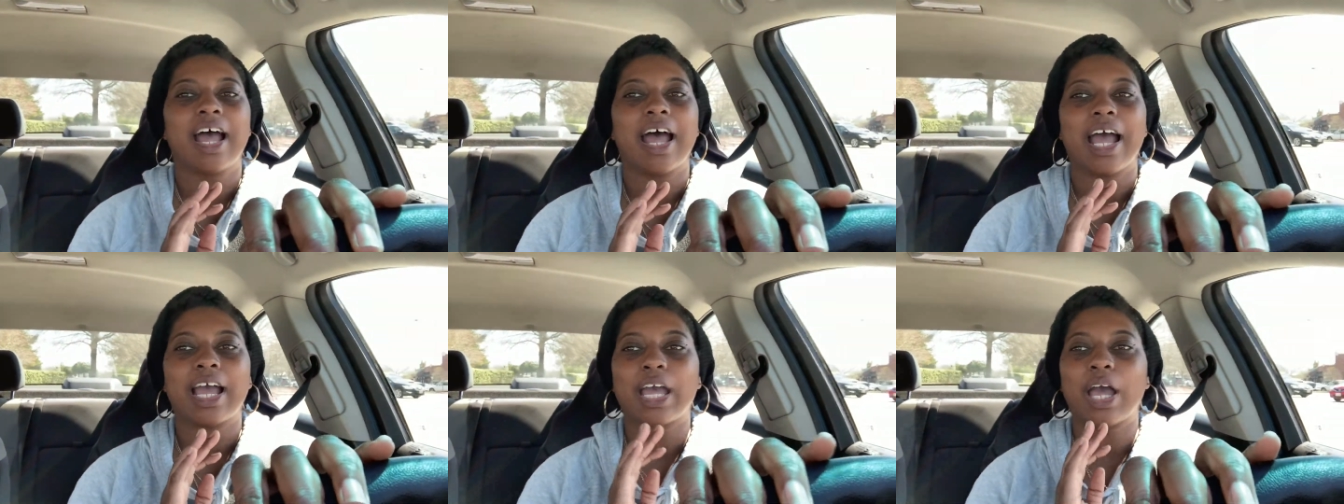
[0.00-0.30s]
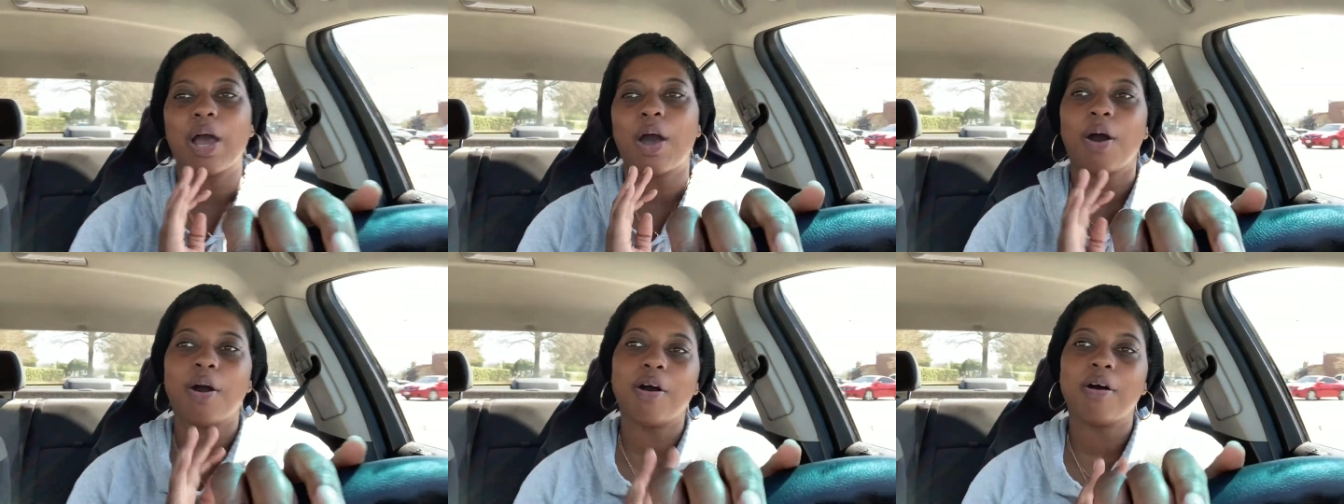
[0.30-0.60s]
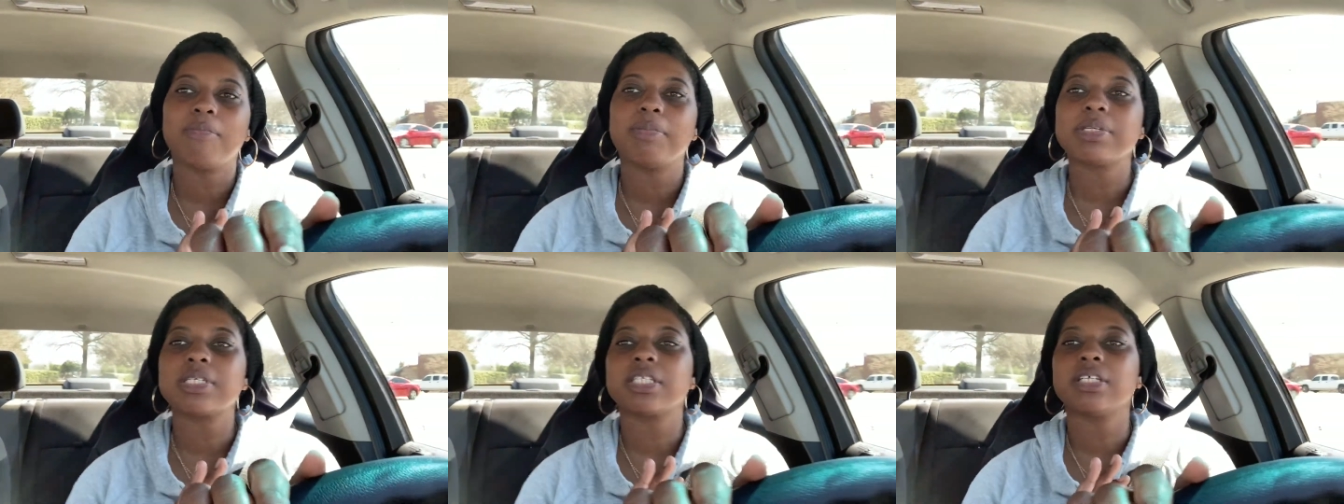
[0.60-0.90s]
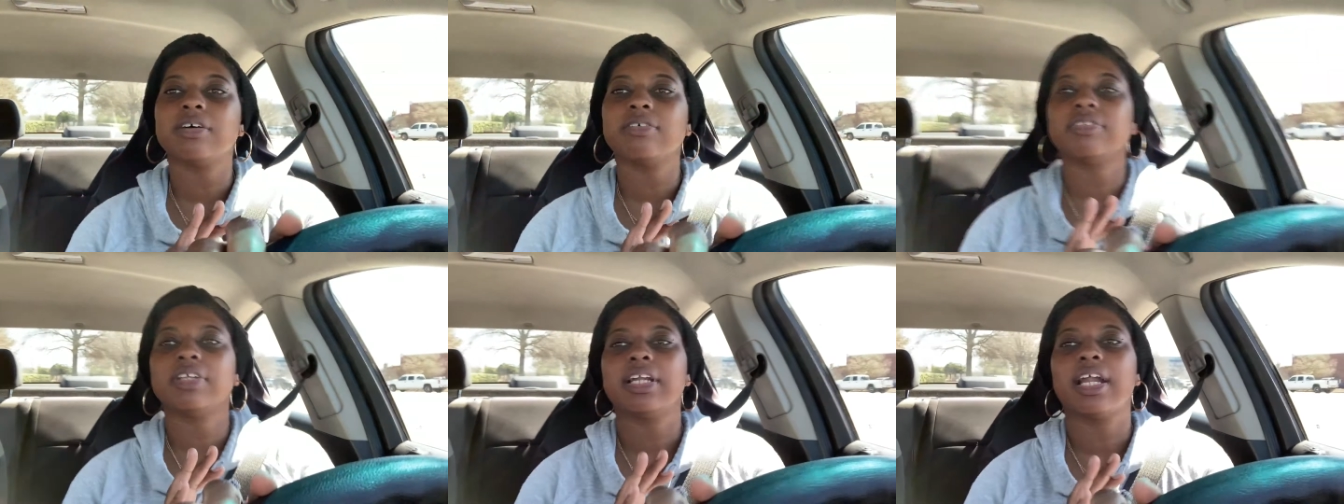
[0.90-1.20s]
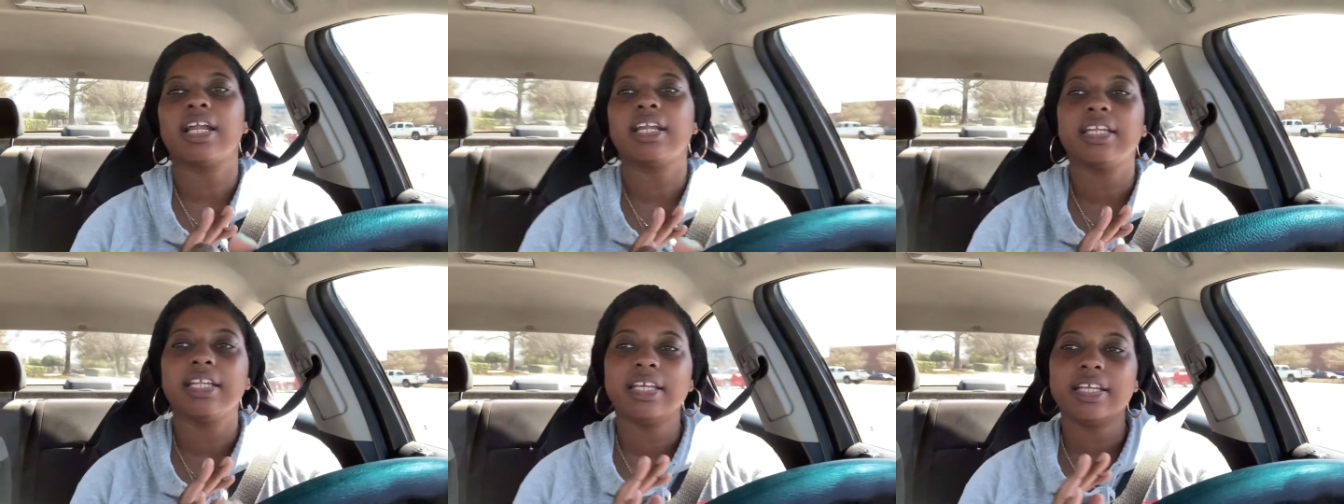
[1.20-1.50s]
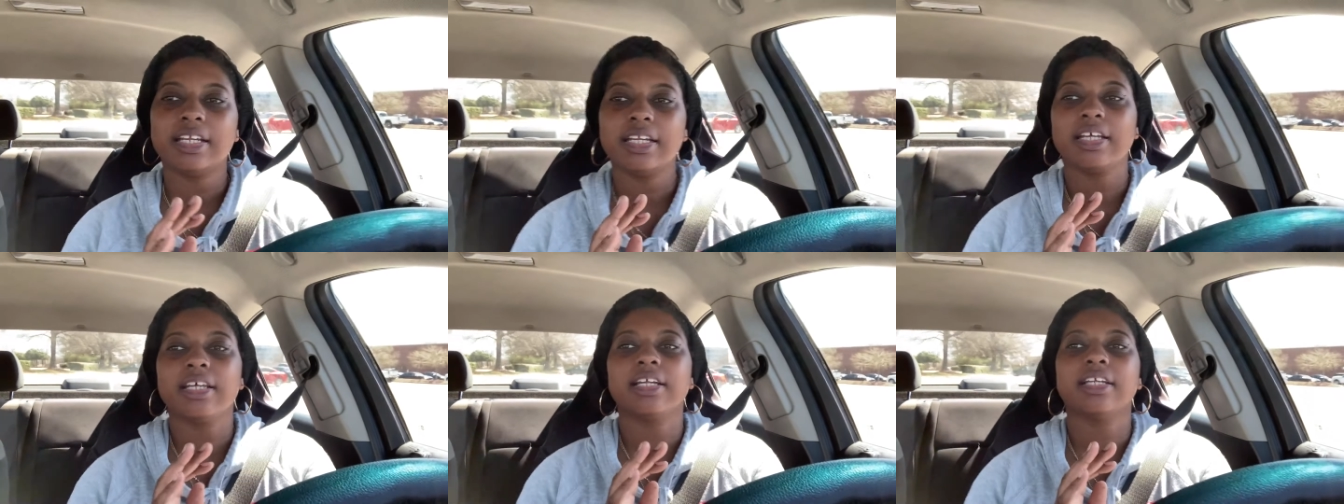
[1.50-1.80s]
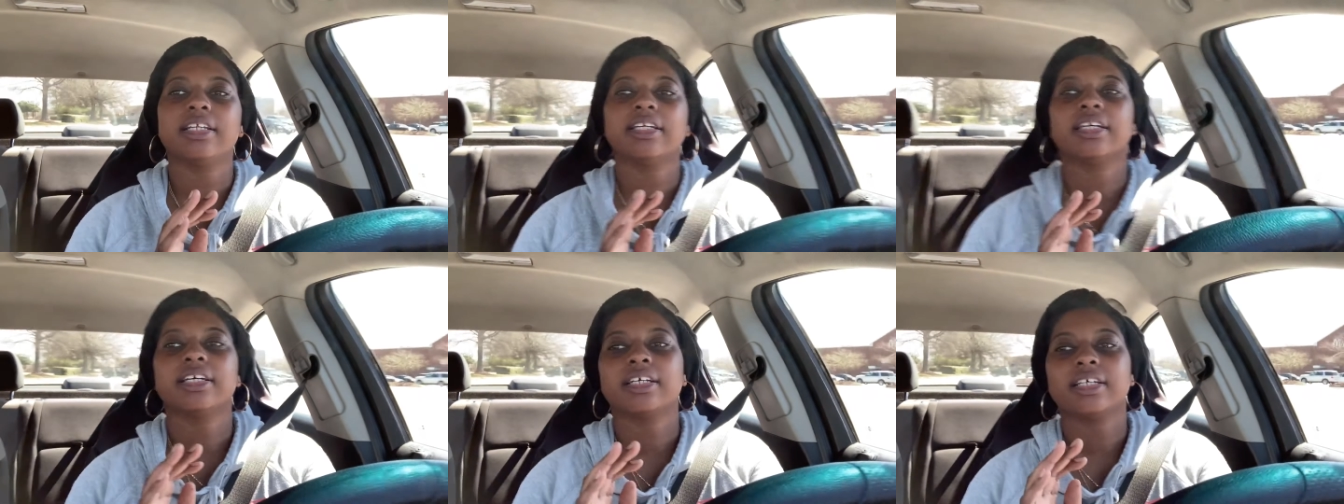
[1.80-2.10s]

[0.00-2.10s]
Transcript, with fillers: I got all my stuff that I needed.